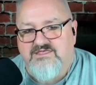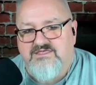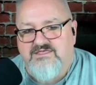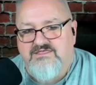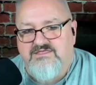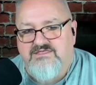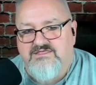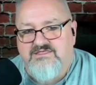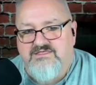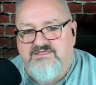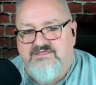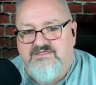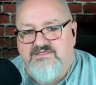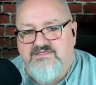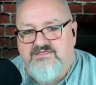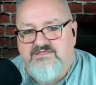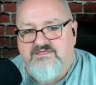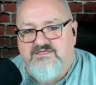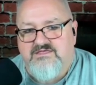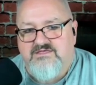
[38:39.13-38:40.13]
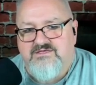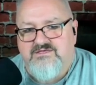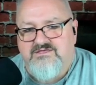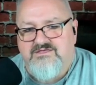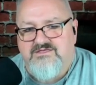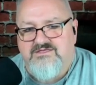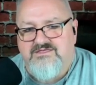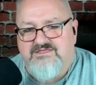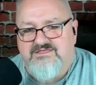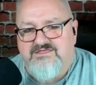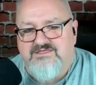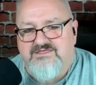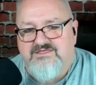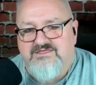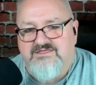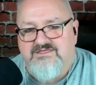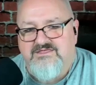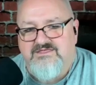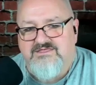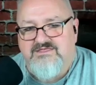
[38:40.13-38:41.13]

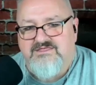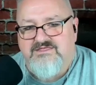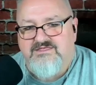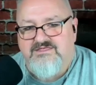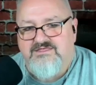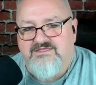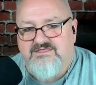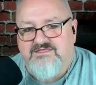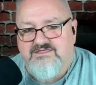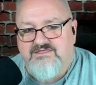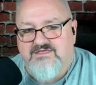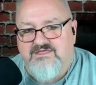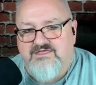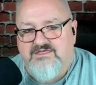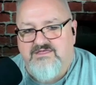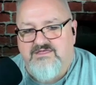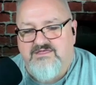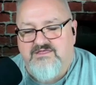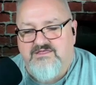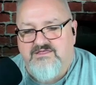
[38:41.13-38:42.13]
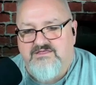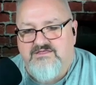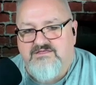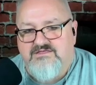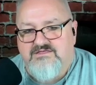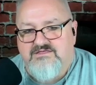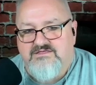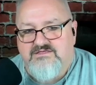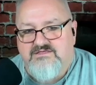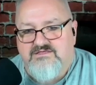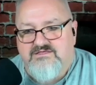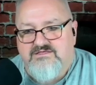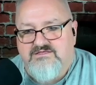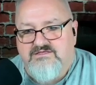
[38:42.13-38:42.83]
This person isn't speaking.